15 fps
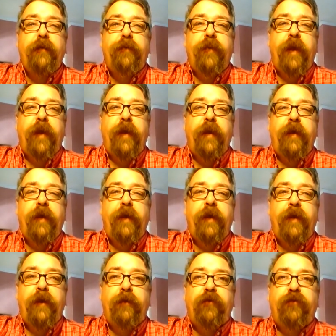than it
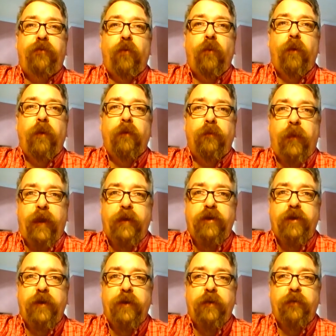is for
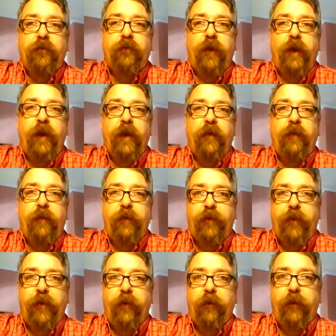lectures and the
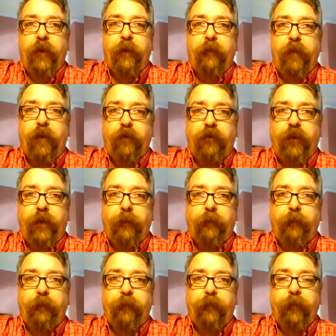material that I'm posting.
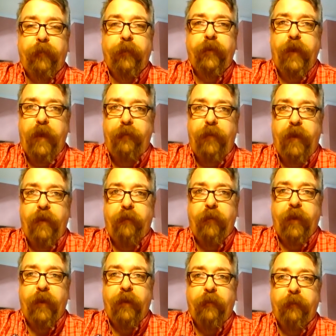Keep that in
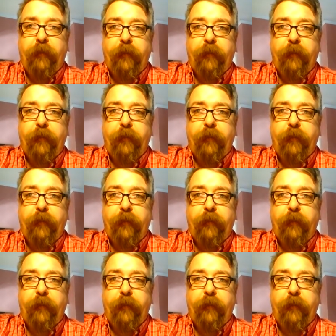mind.